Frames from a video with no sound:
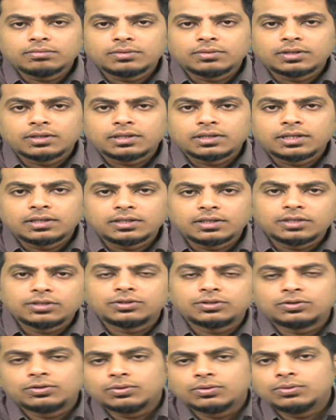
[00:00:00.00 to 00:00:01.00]
that these
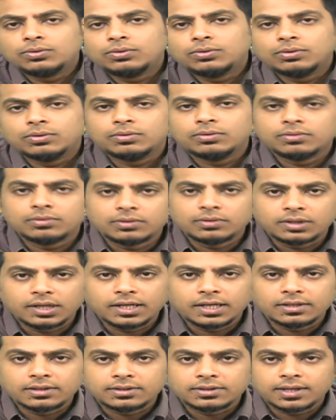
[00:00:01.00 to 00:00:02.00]
two
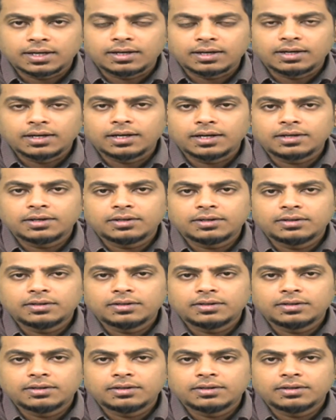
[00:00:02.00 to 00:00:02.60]
things are linked